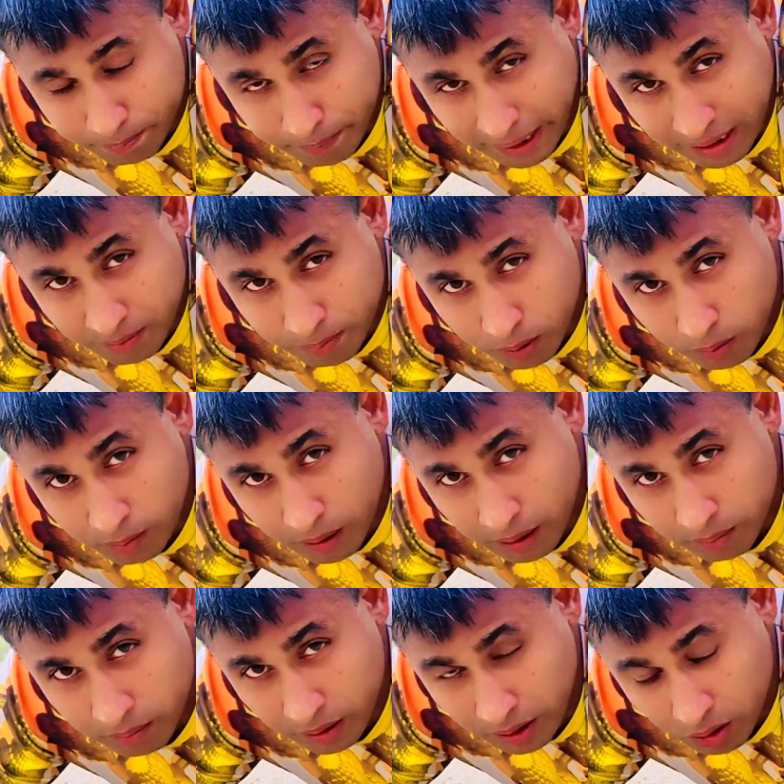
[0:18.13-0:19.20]
pain
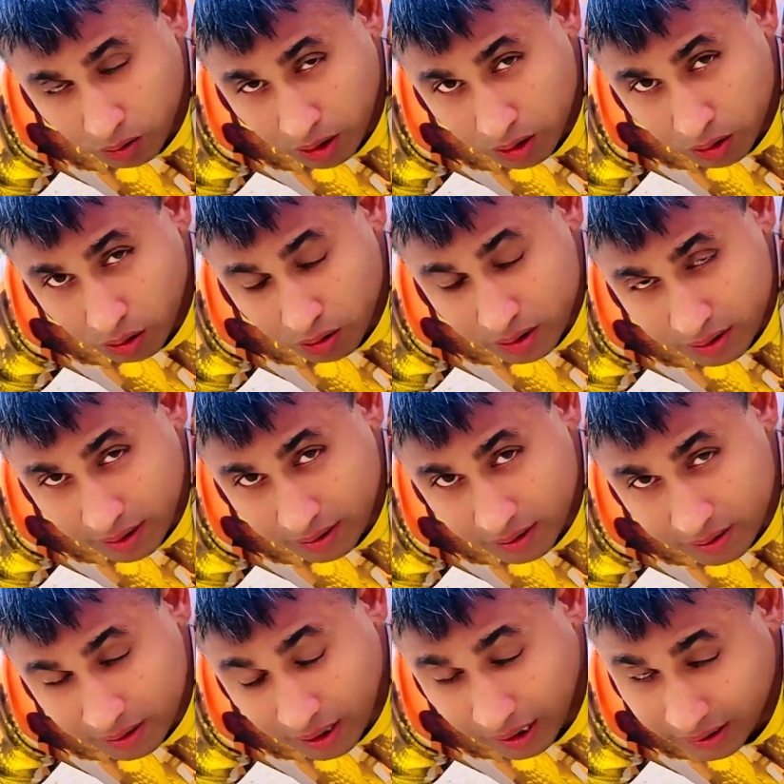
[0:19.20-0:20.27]
problem, you can do this
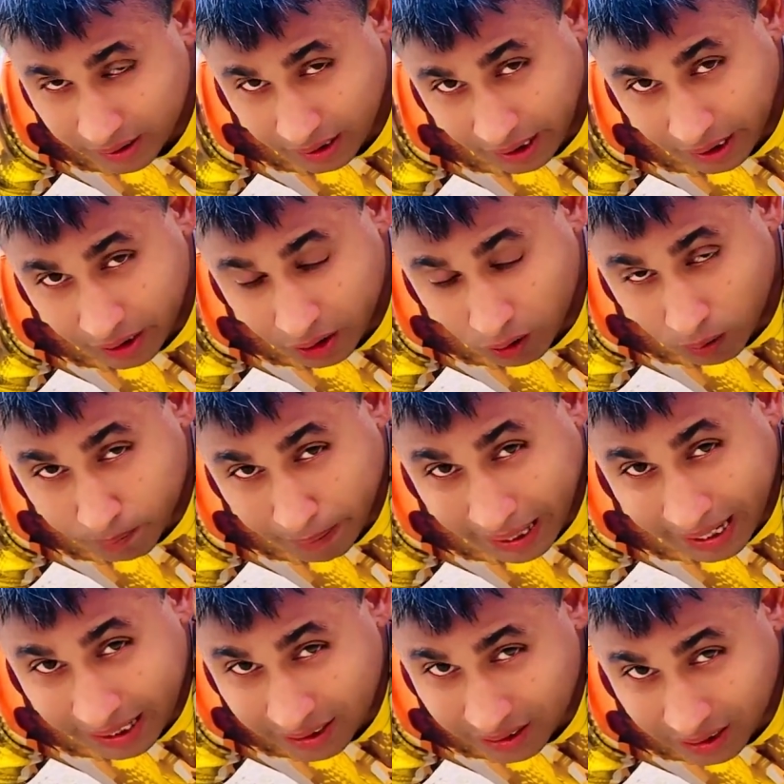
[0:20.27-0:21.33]
exercise in your
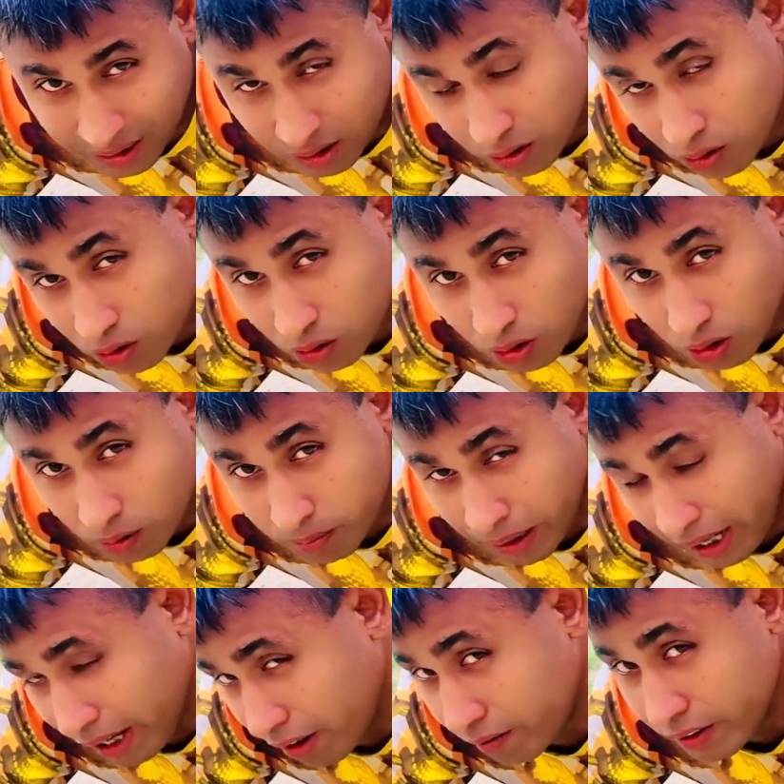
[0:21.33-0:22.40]
bed, in your room,
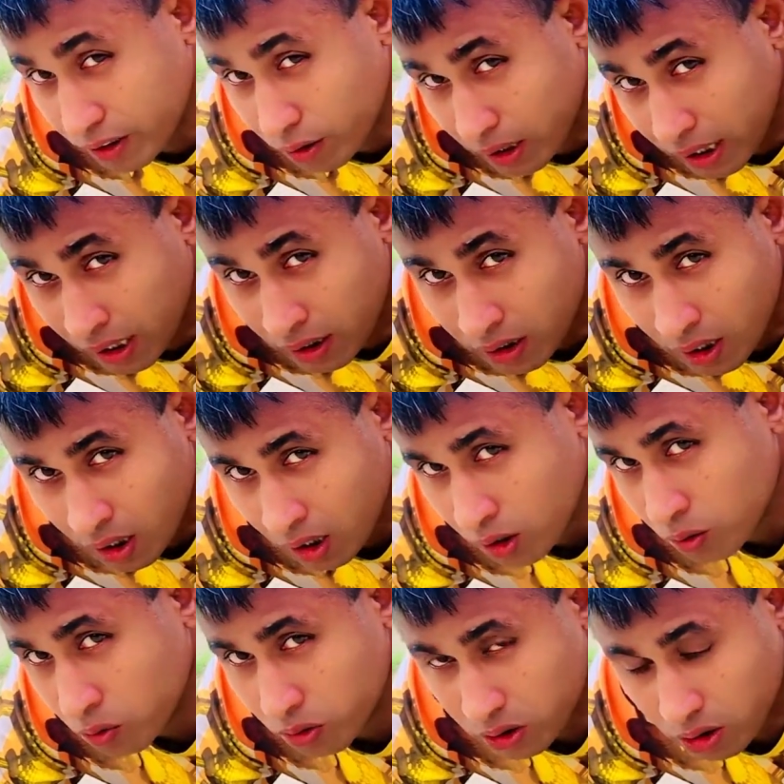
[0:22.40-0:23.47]
everywhere
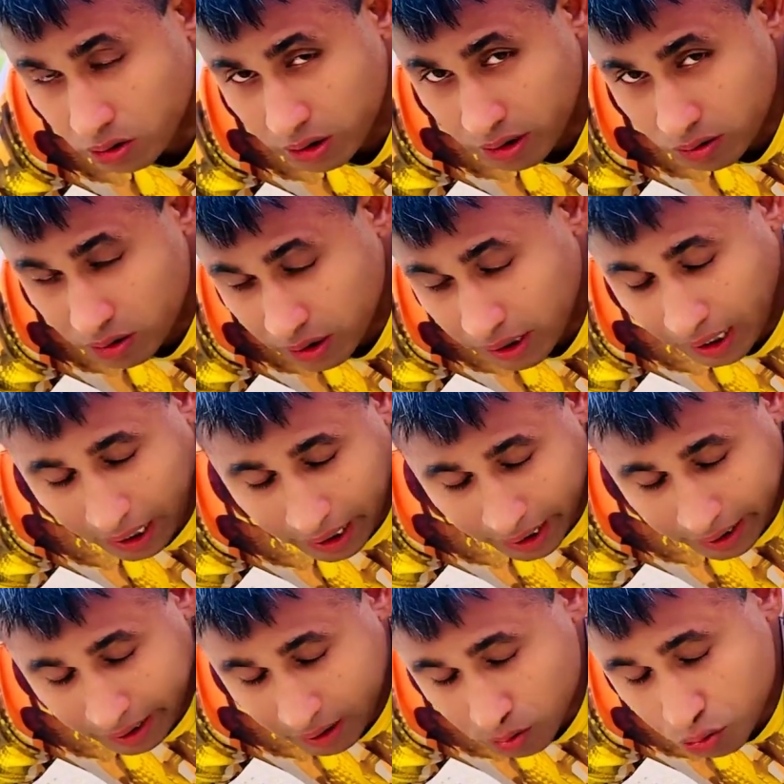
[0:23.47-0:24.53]
without using
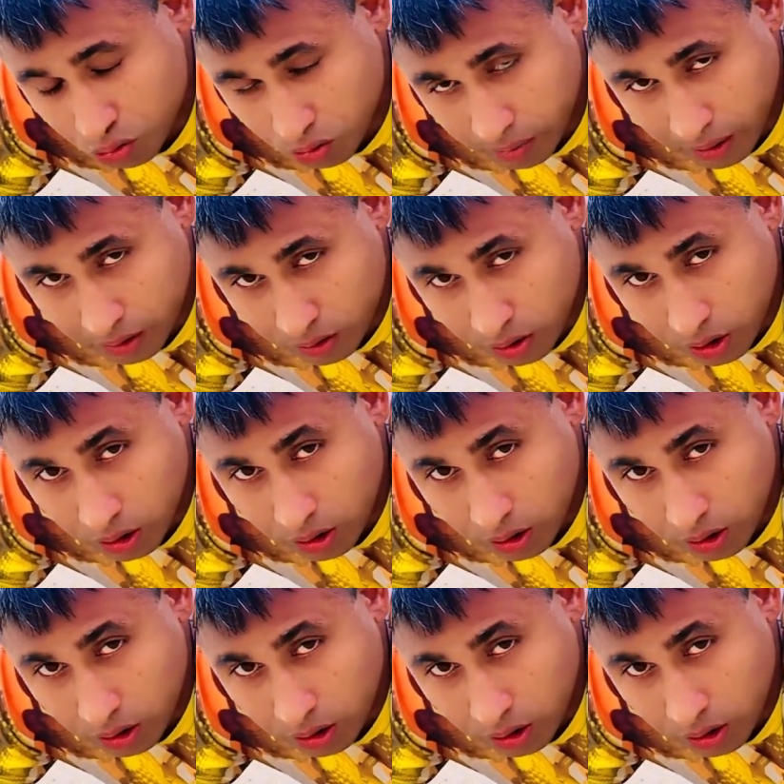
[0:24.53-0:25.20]
any instrument.